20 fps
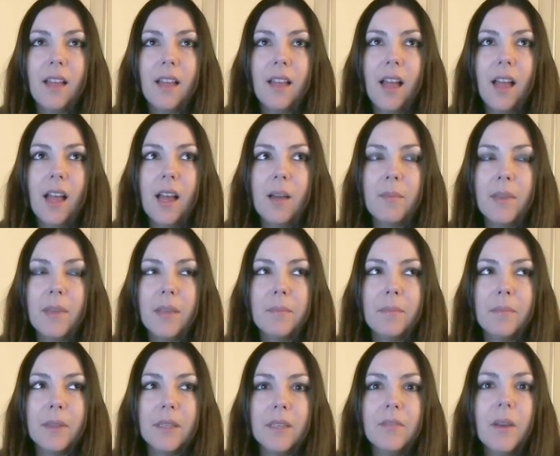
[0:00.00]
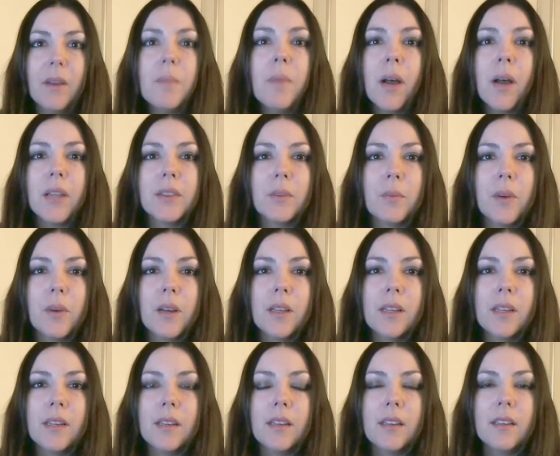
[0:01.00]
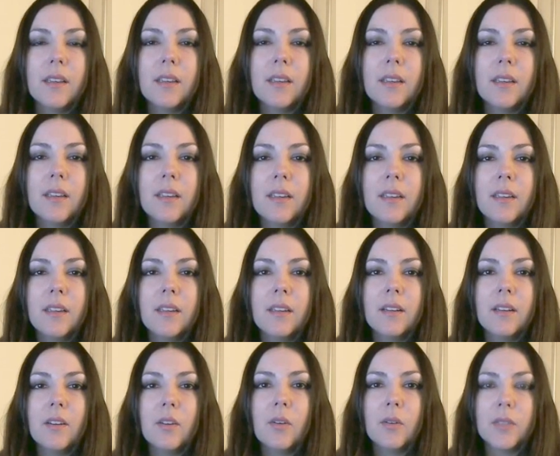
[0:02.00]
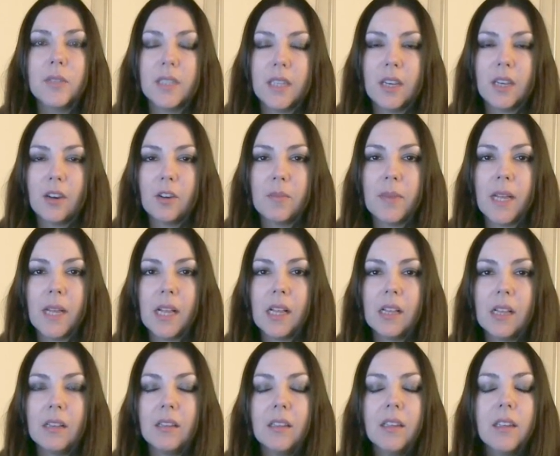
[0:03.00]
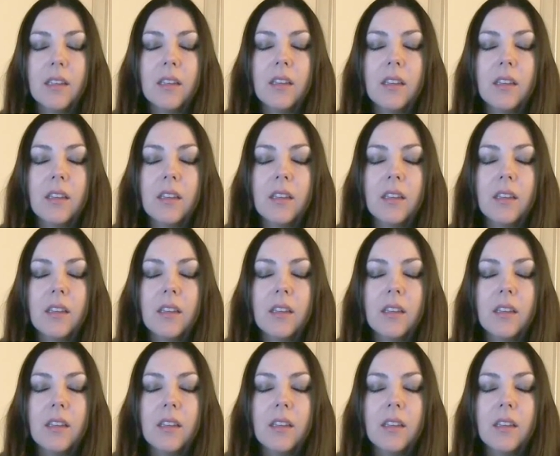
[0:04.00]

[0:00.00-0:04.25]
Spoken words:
I believe I bought the one in Golden Caramel.